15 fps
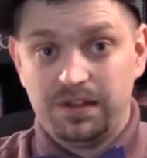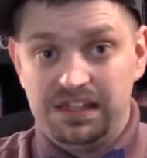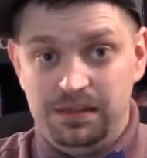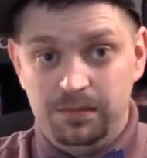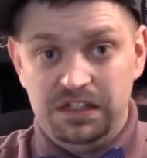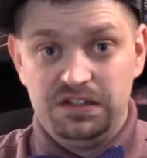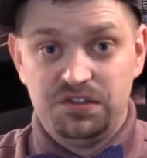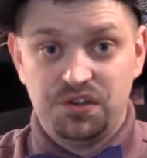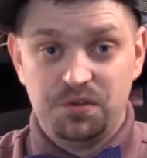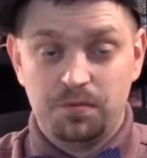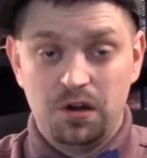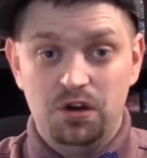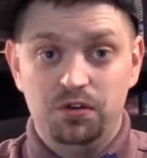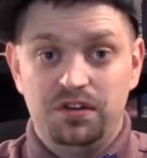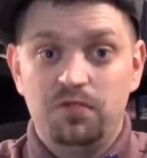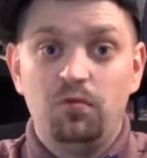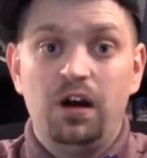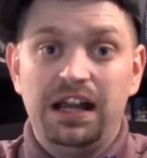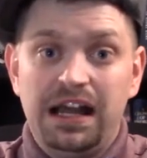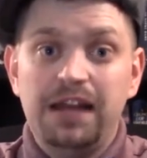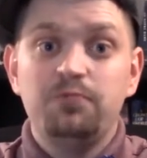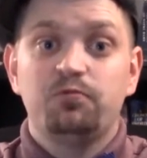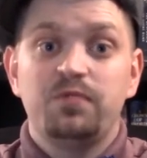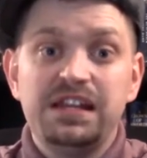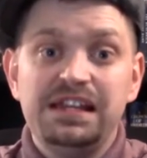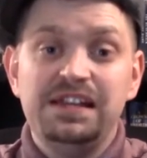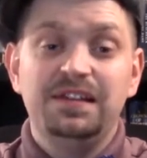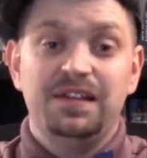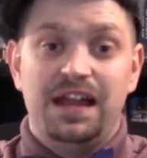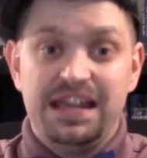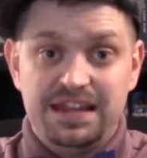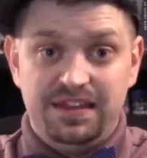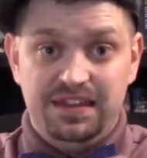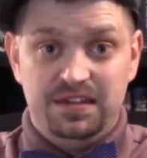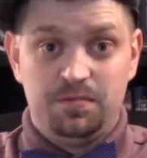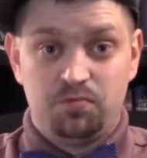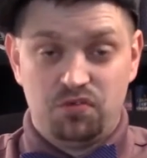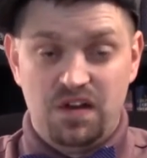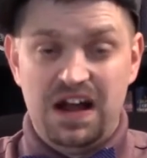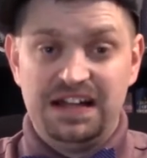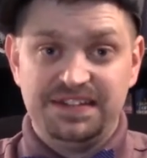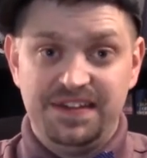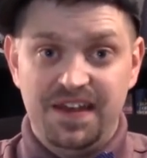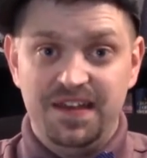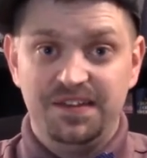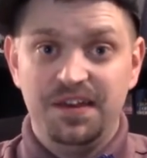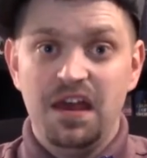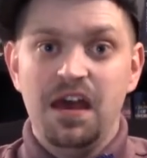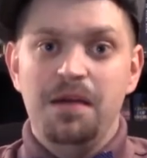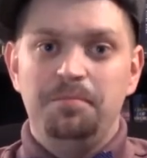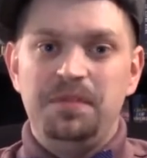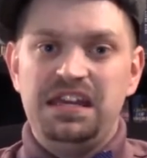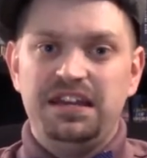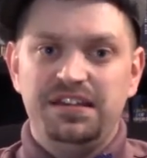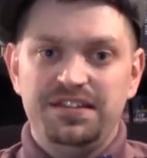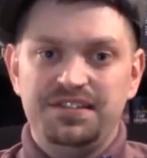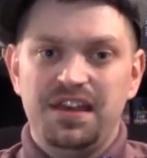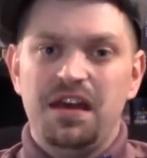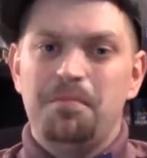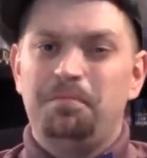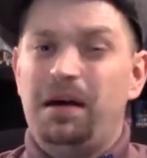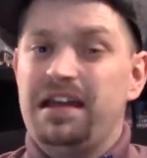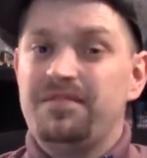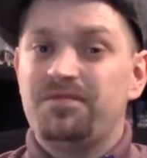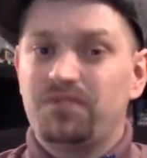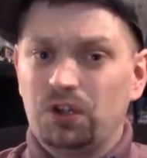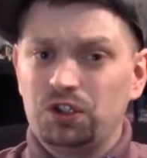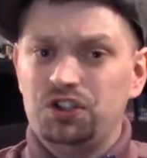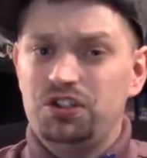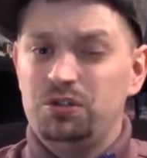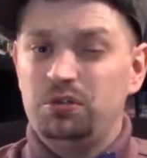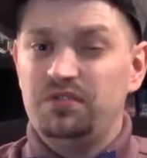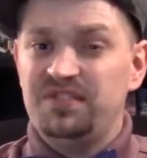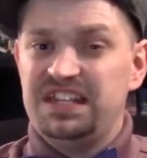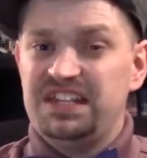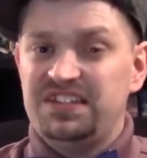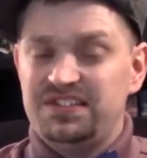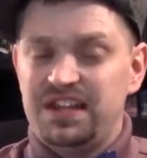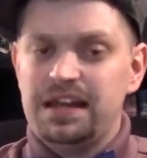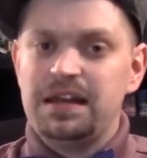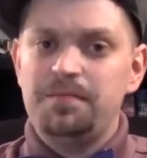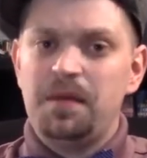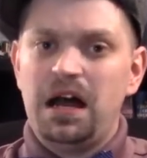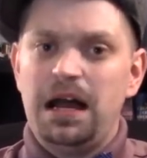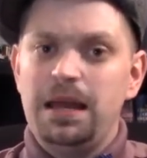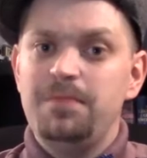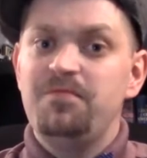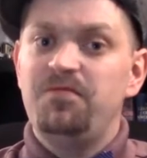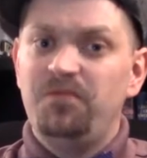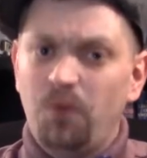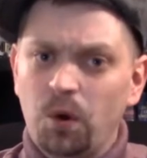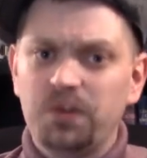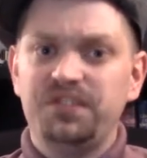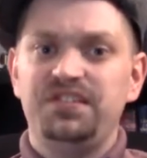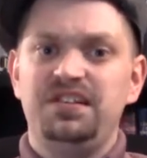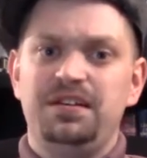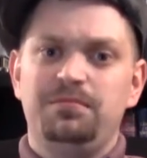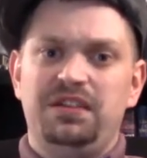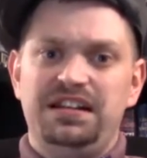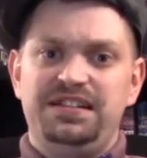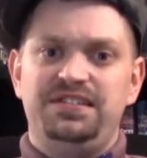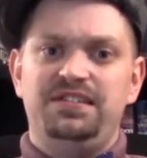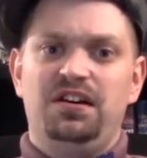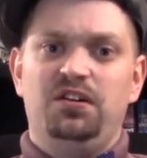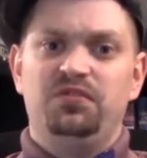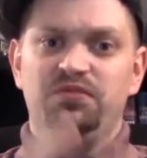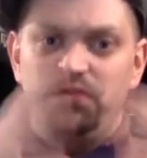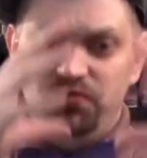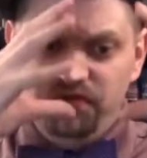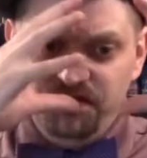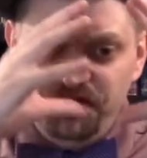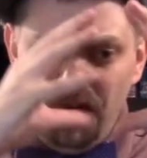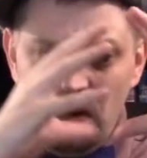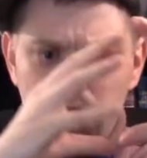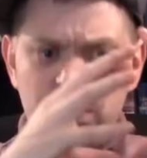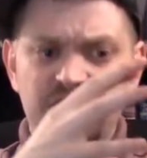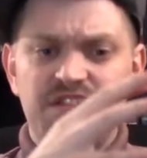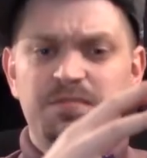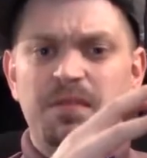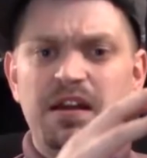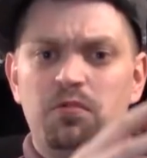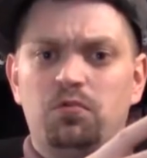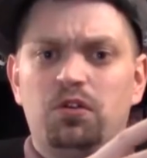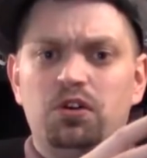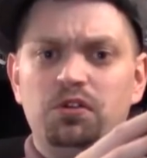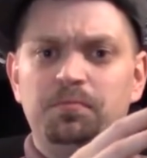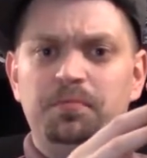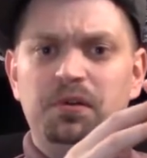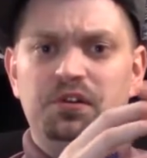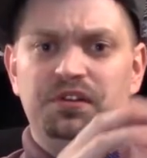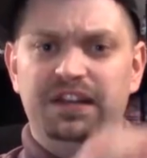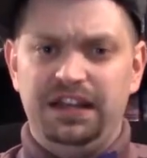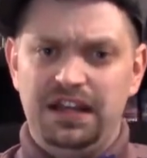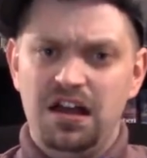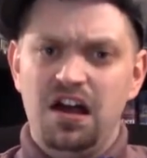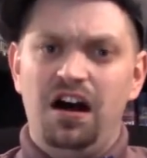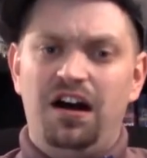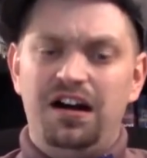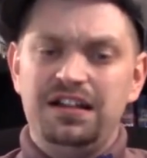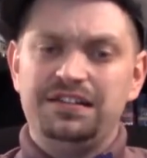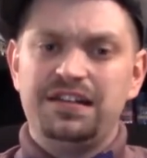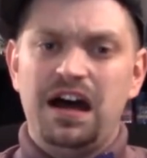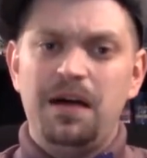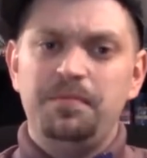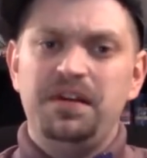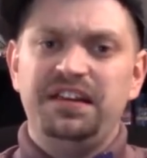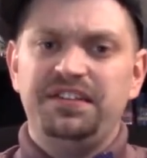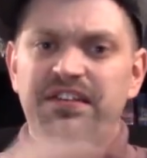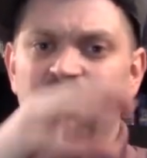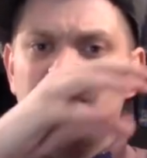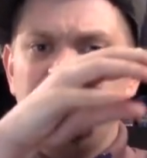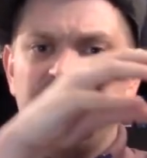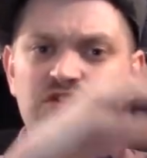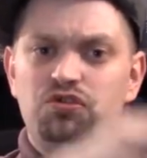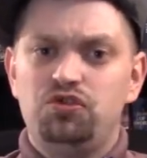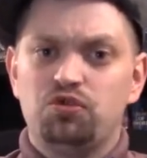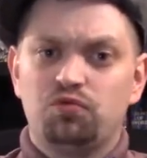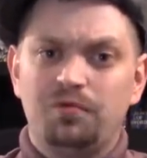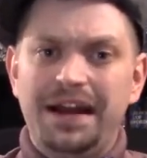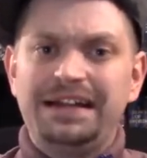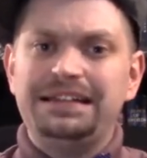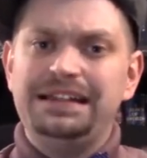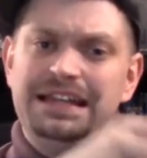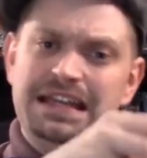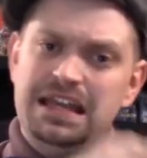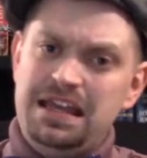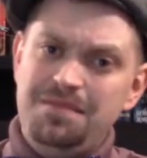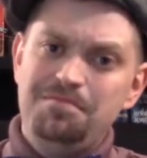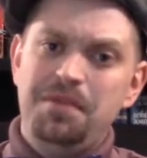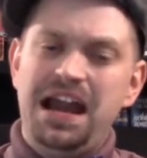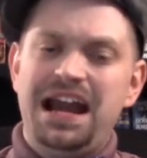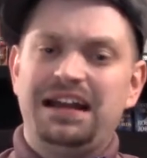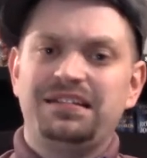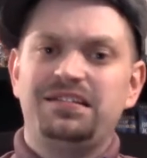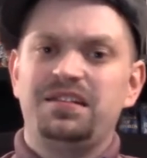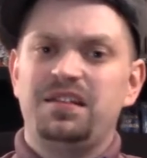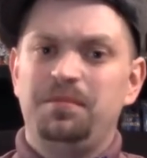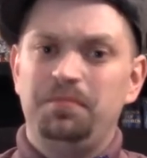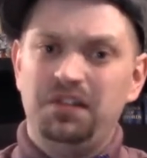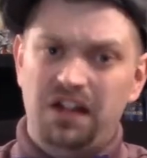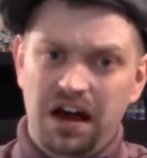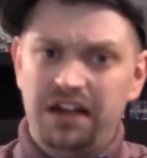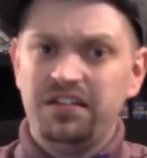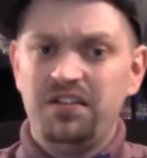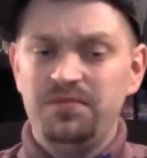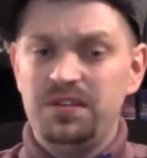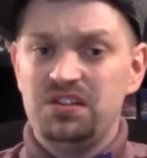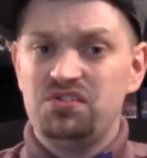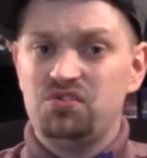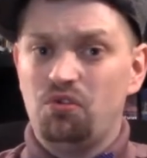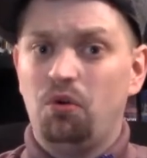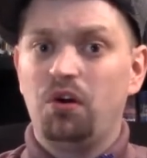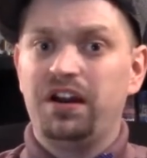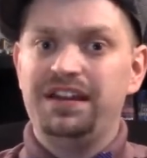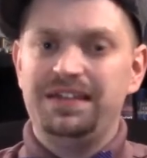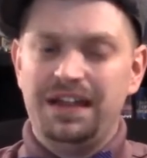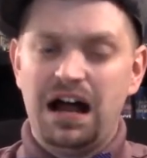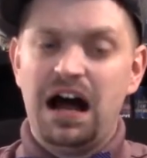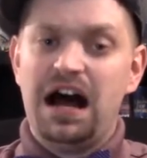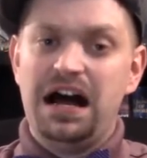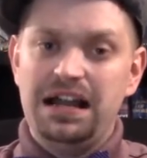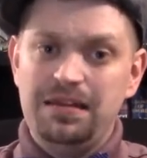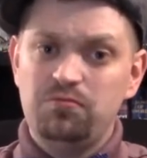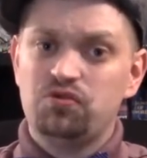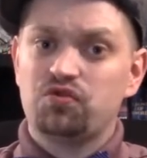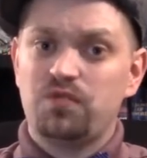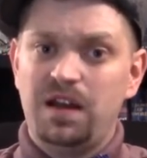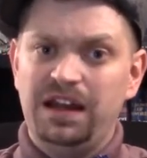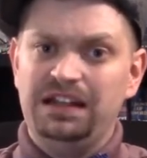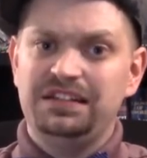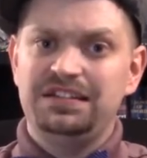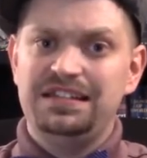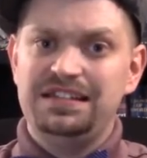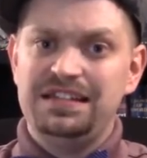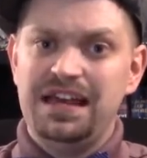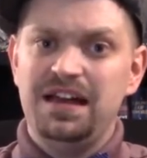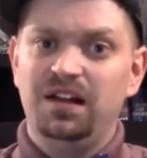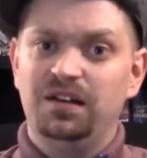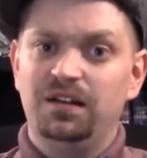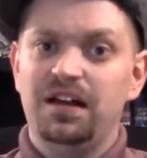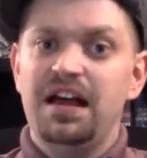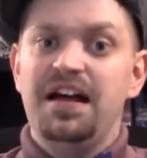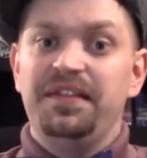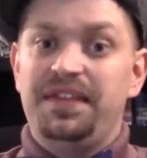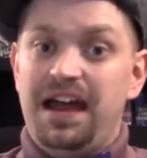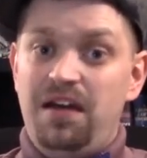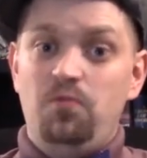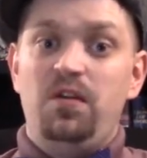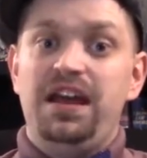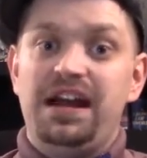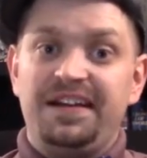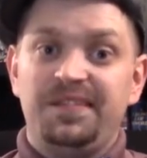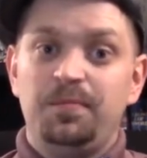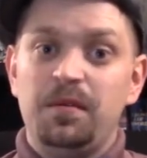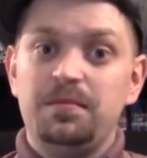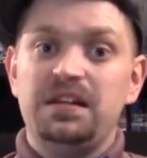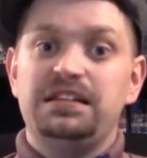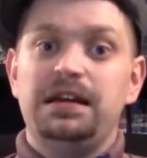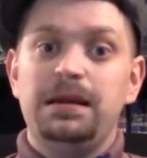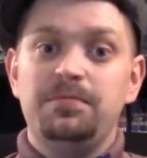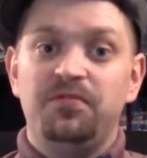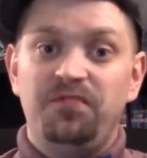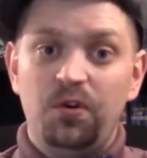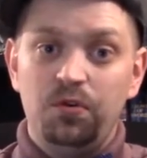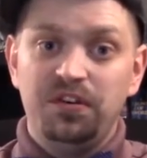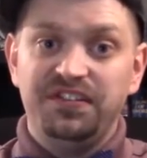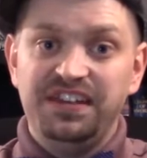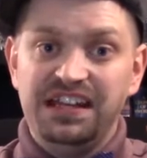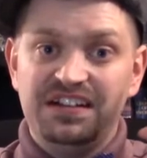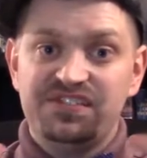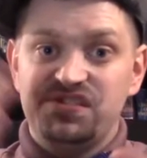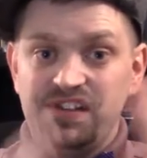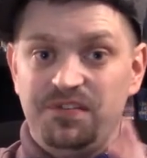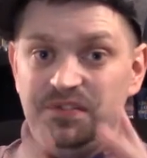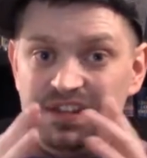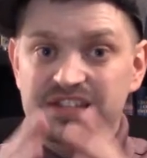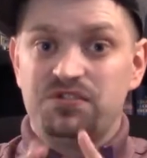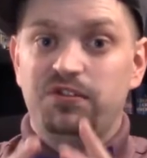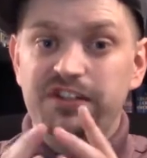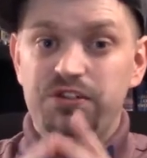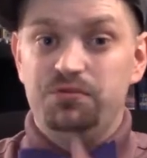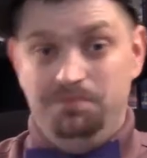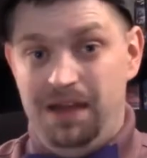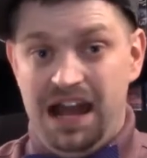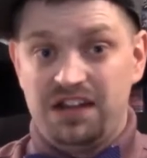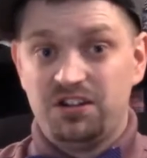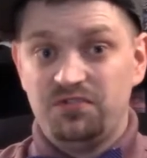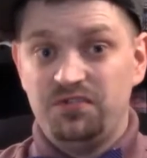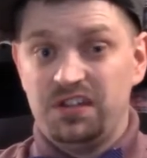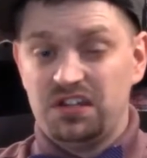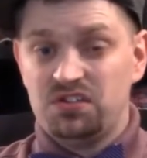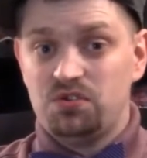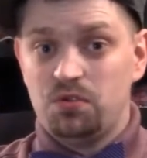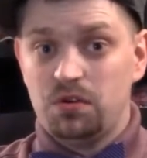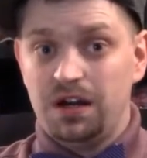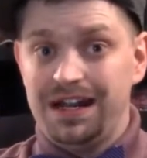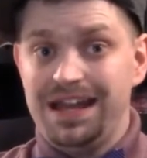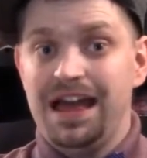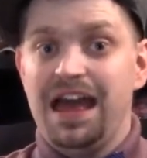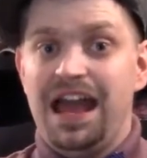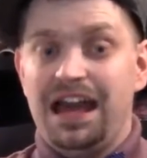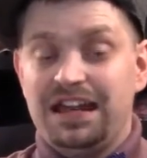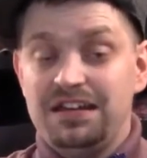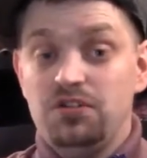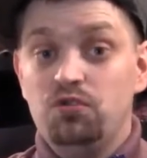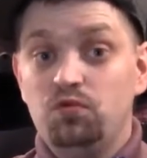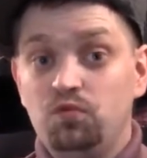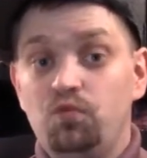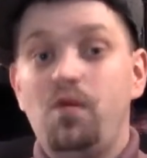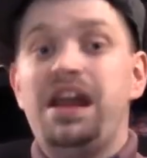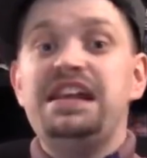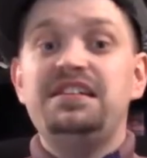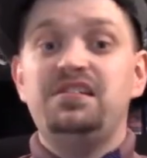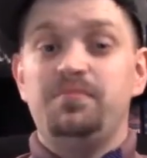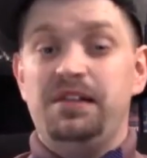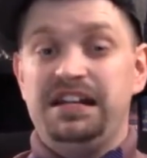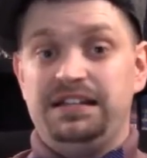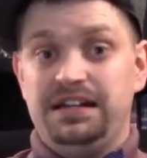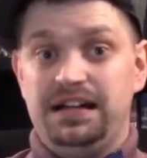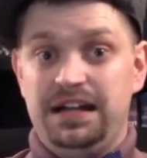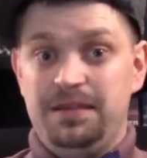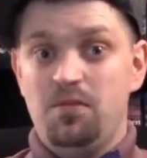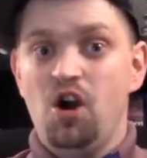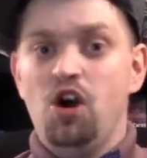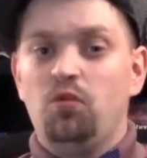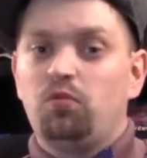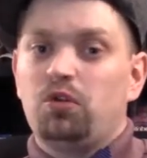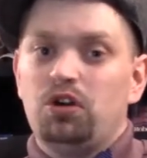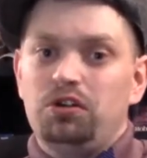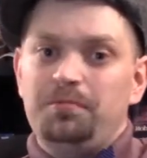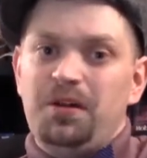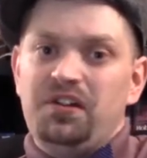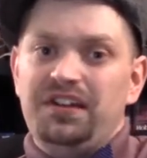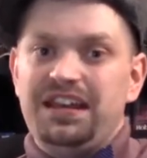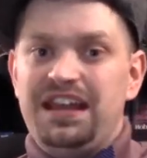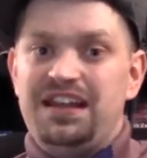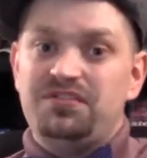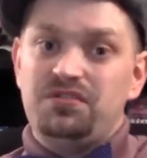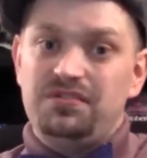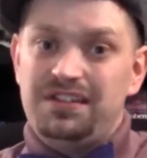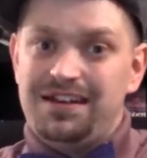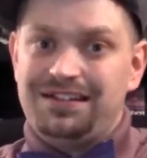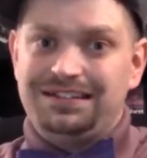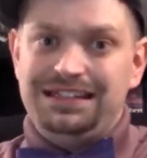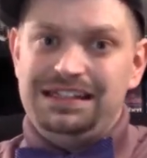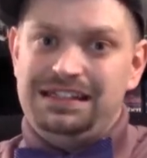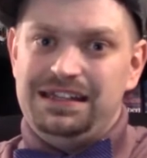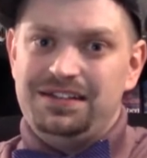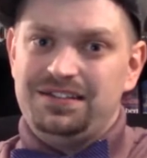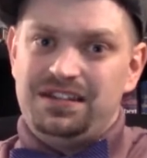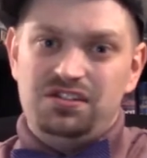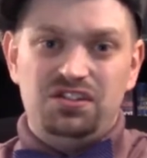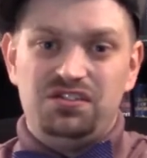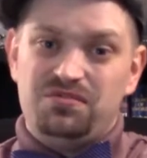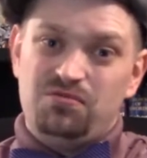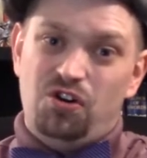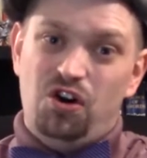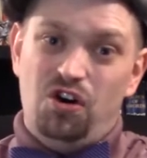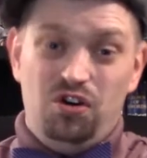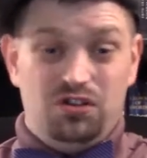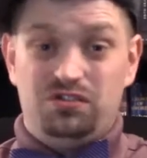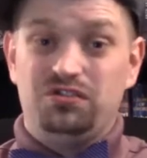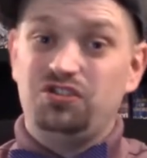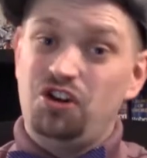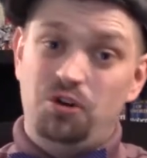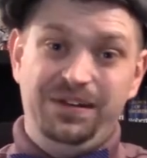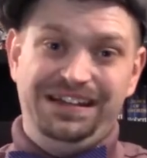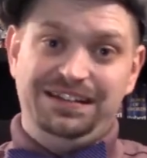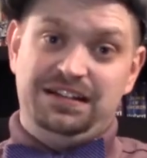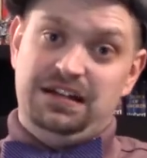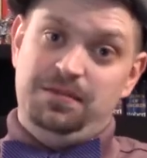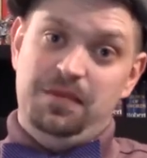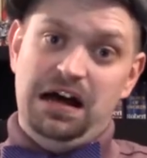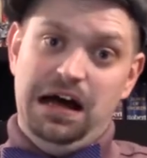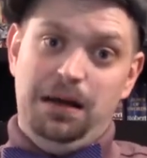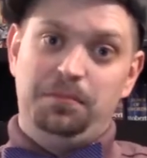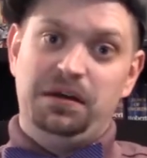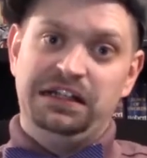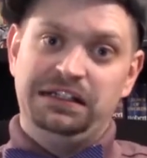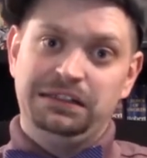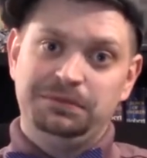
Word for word: really meets the road, and why I really like this process, because by virtue of this setup, I am forcing myself to focus my world building on topics that are going to directly impact the plot of the story that I'm trying to tell. That way, I spend my time focusing on stuff that's going to matter for the story, and I don't waste my time world building esoteric details that just aren't going to come up.